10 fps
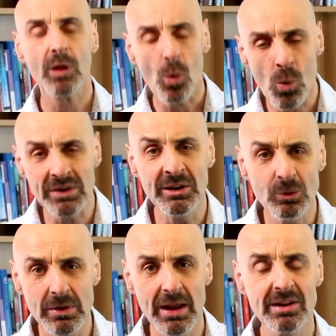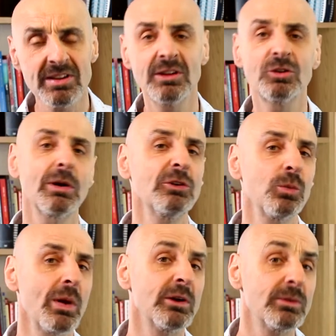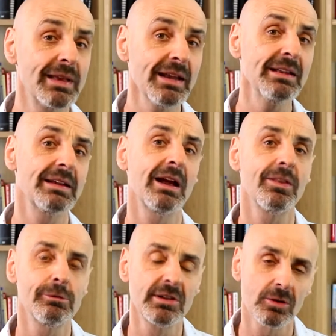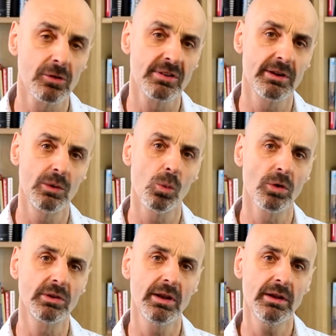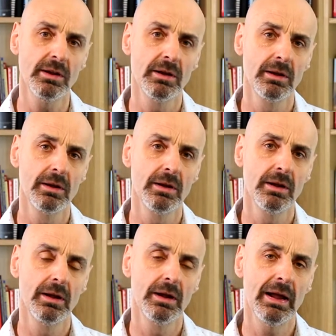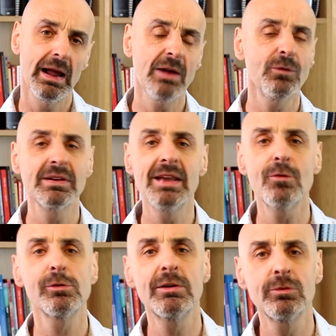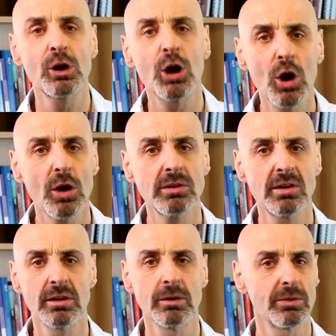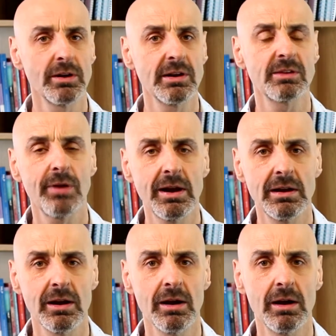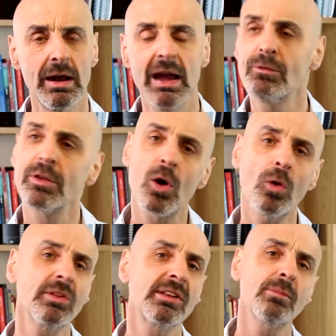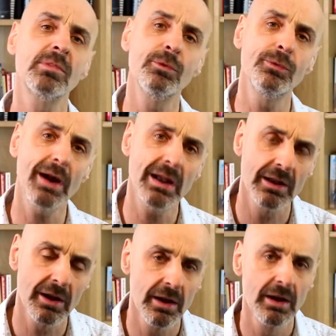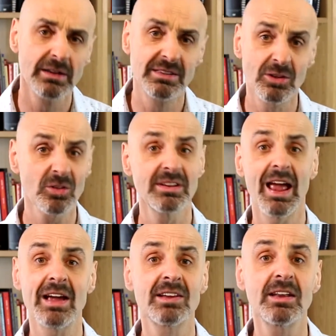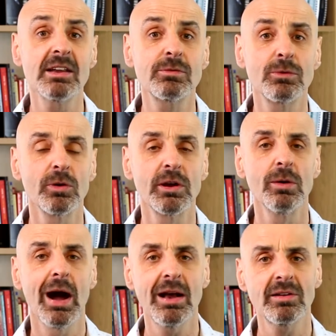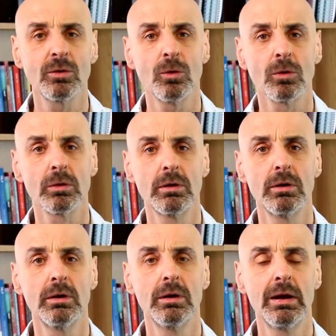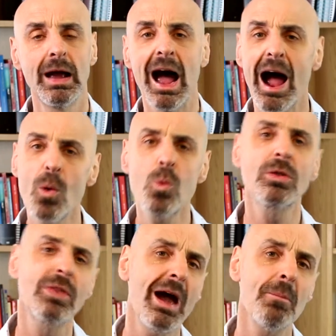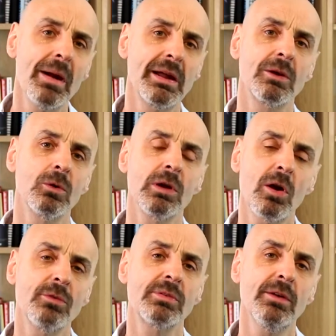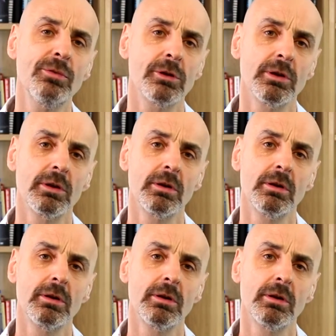when you, in a situation where you didn't get the results that you wanted, if it never even occurred to you that it's failure, if the concept of failure doesn't exist for you at all? How would that make your life different?